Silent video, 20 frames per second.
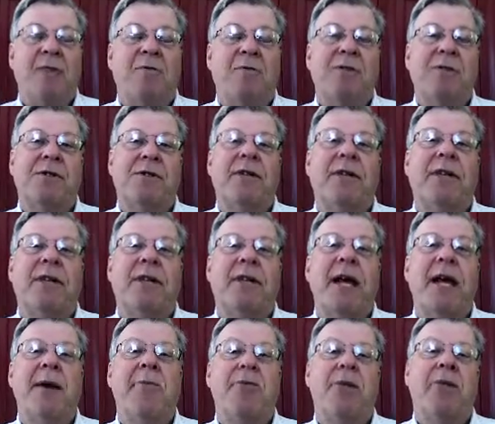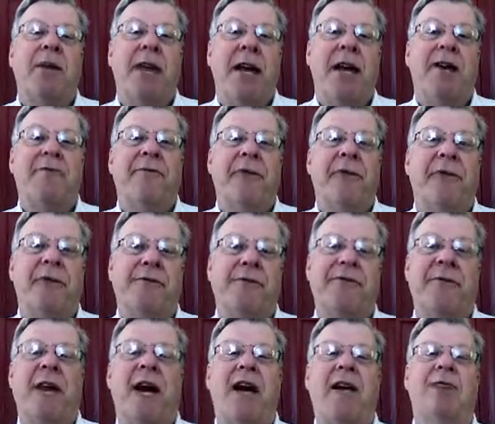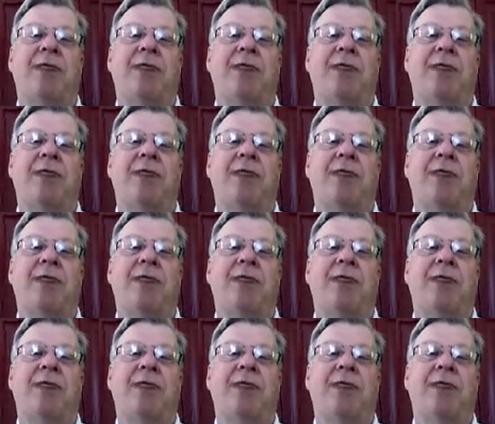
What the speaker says: was that labor gave things value.